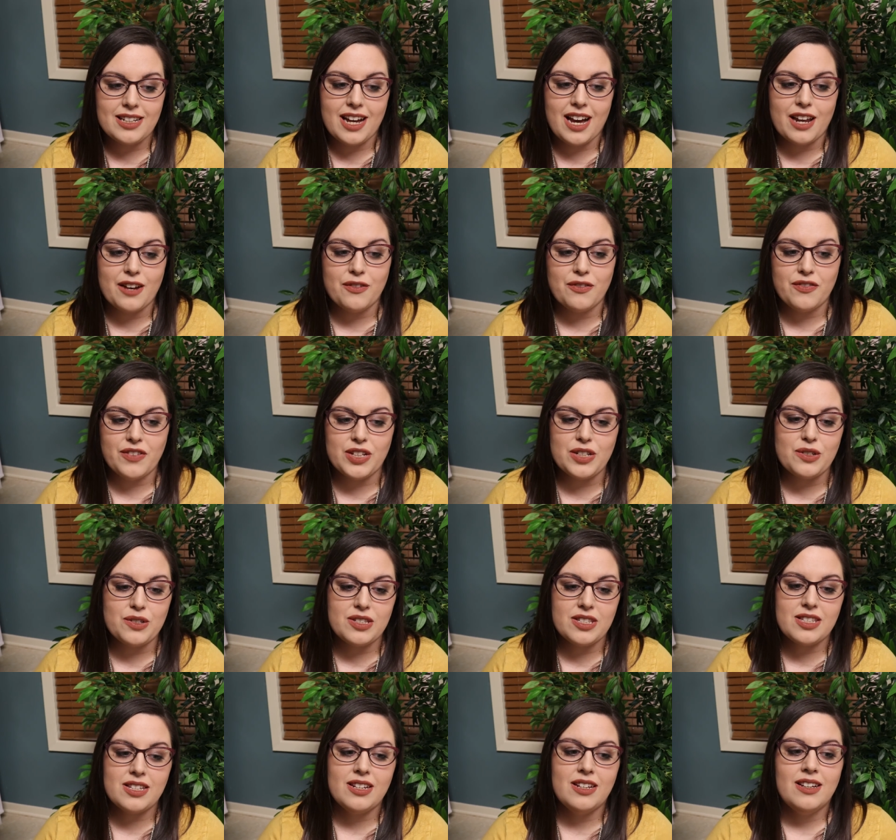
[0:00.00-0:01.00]
kind of
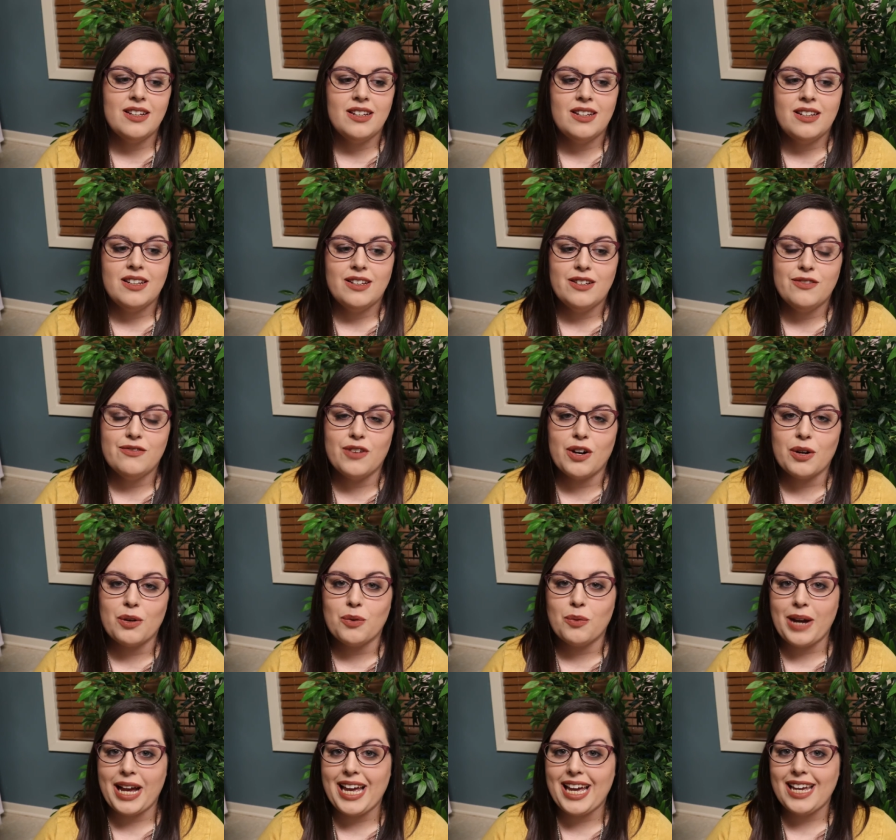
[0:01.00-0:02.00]
feels far
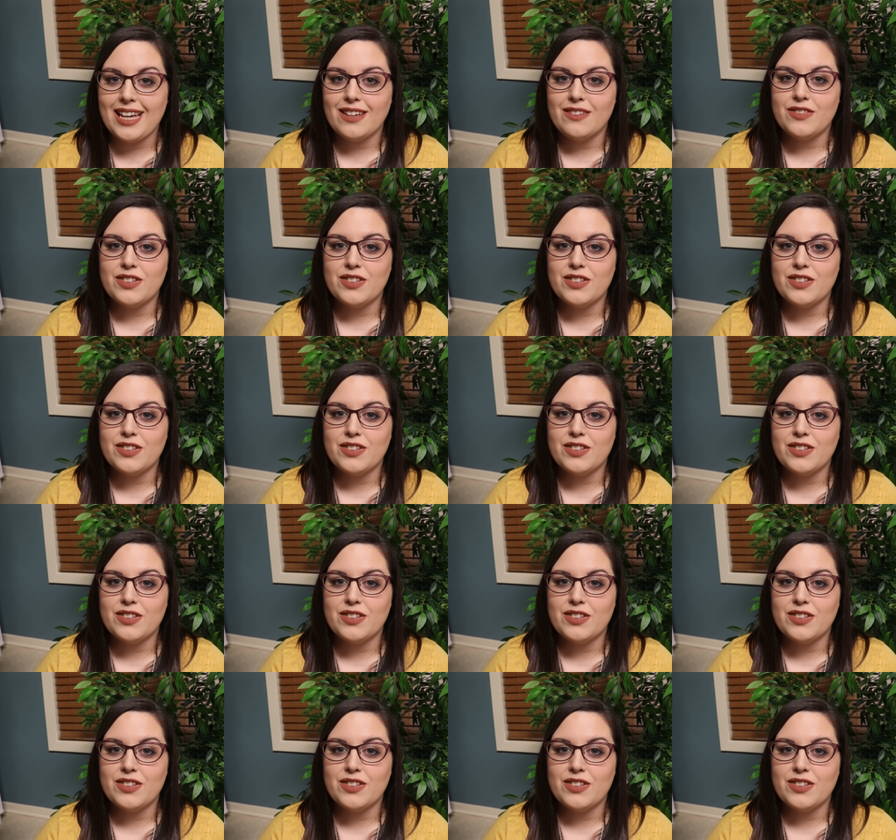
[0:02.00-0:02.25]
away.